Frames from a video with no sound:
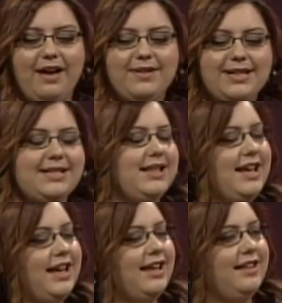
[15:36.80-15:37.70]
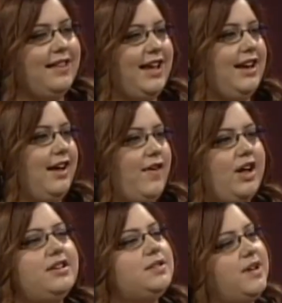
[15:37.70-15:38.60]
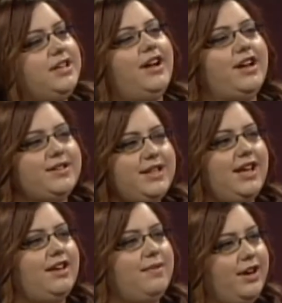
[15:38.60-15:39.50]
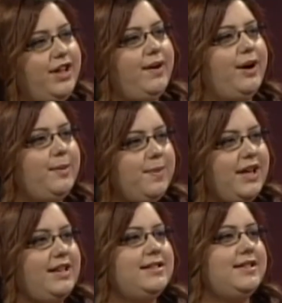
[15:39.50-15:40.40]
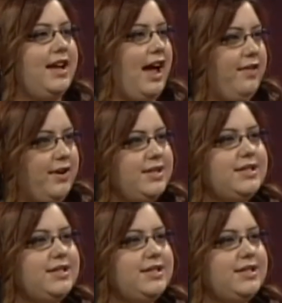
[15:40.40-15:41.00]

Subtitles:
was the lead of Autism Ontario's teen community group in St. Catharines.